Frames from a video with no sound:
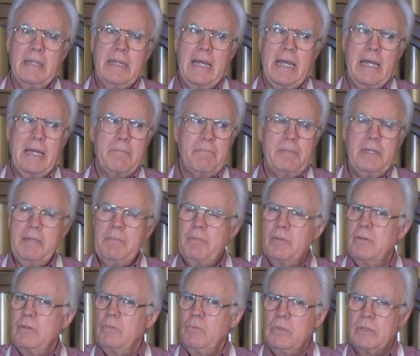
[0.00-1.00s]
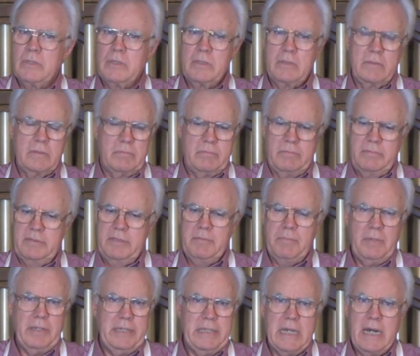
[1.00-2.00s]
and people were
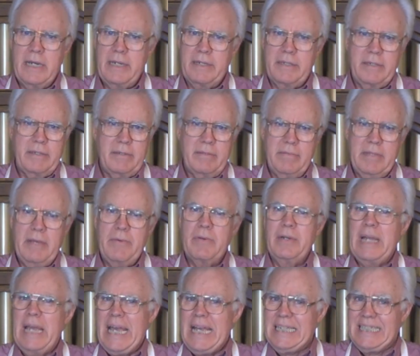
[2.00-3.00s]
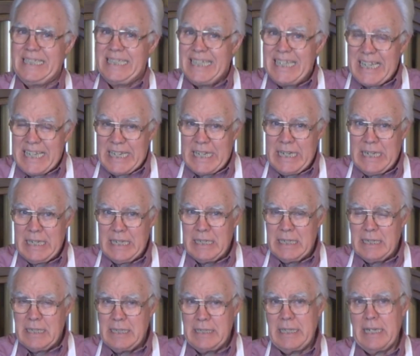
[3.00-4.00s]
simply not, they were an antique
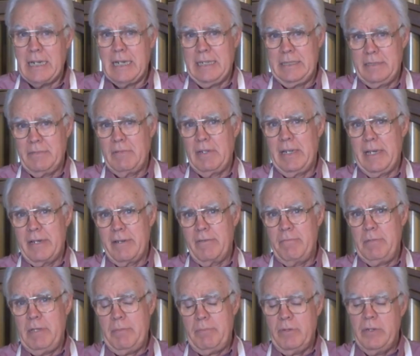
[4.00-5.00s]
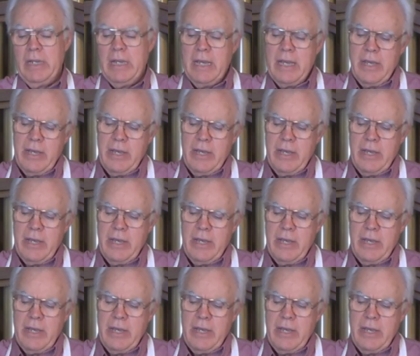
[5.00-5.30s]
in the eyes of a lot of people.